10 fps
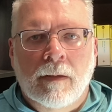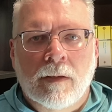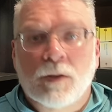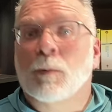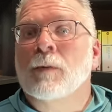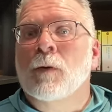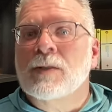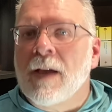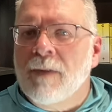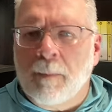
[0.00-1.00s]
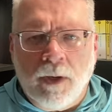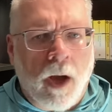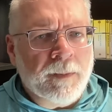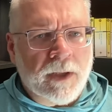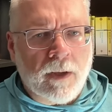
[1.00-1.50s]
So we first have the
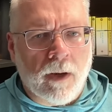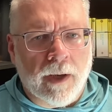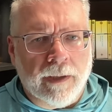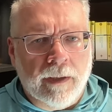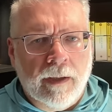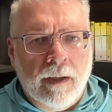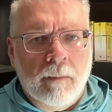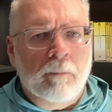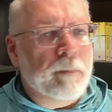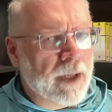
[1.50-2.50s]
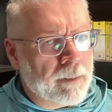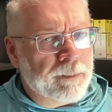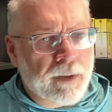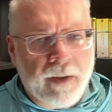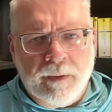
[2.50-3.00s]
Panopticon
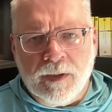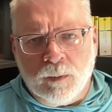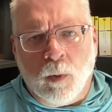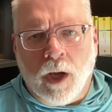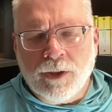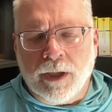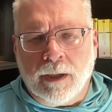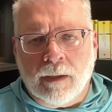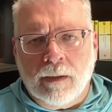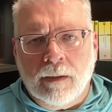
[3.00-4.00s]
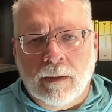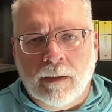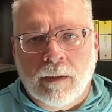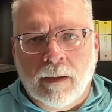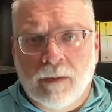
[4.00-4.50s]
Big Brother is watching.
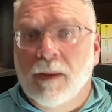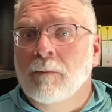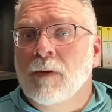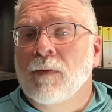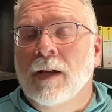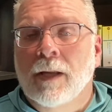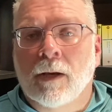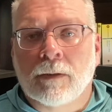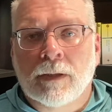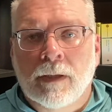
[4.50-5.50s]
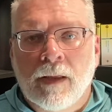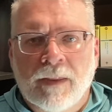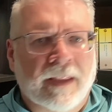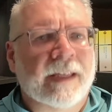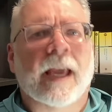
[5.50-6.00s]
And then we find out
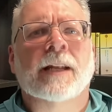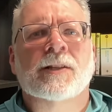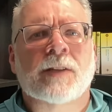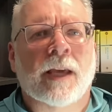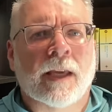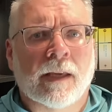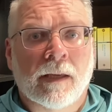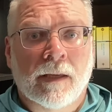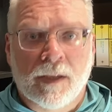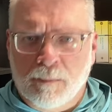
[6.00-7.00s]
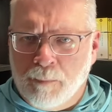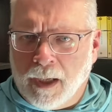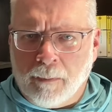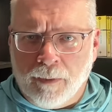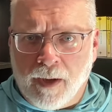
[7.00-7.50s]
that the NSA is
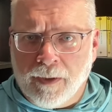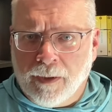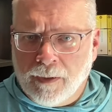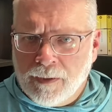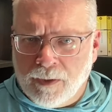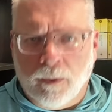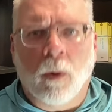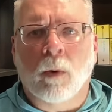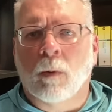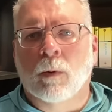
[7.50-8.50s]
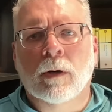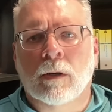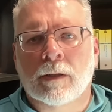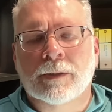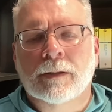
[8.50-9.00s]
big brother to the whole
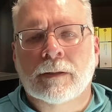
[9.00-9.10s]
world.